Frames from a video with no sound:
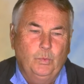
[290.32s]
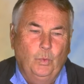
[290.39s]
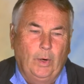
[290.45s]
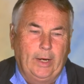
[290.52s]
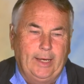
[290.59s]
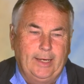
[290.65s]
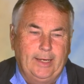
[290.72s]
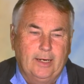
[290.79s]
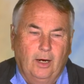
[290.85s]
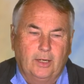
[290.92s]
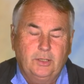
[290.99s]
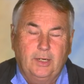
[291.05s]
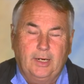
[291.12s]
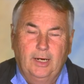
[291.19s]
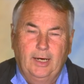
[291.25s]
We, I
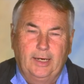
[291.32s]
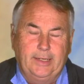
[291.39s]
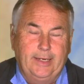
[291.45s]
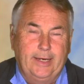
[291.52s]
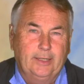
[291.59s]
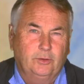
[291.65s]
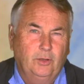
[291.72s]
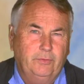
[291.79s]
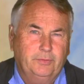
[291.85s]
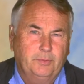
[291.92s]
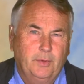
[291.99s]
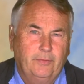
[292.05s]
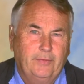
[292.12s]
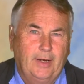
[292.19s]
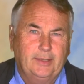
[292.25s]
took a, a year off
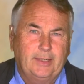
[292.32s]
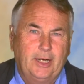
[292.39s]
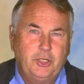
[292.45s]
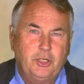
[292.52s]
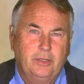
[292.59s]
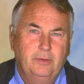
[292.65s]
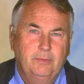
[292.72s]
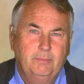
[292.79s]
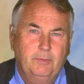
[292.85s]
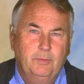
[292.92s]
from the foundation